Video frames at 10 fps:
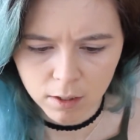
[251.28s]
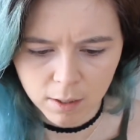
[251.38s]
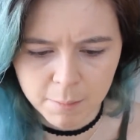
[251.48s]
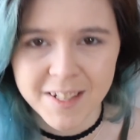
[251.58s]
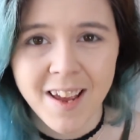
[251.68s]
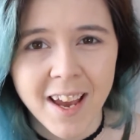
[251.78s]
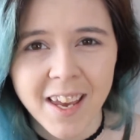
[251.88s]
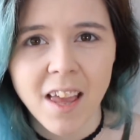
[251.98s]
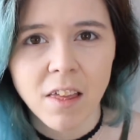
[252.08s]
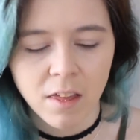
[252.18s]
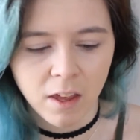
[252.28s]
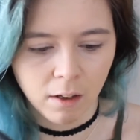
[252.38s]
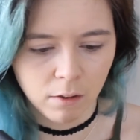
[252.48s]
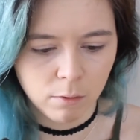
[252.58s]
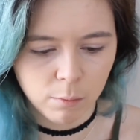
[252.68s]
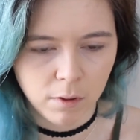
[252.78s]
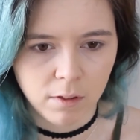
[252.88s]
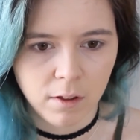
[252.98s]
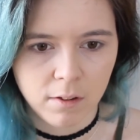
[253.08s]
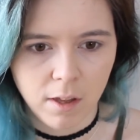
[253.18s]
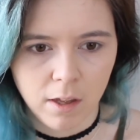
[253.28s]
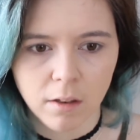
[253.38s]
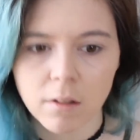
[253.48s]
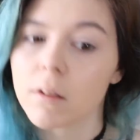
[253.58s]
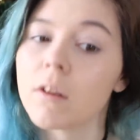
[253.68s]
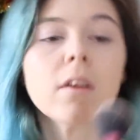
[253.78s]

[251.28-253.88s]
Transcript: I'm attacking things with this hand.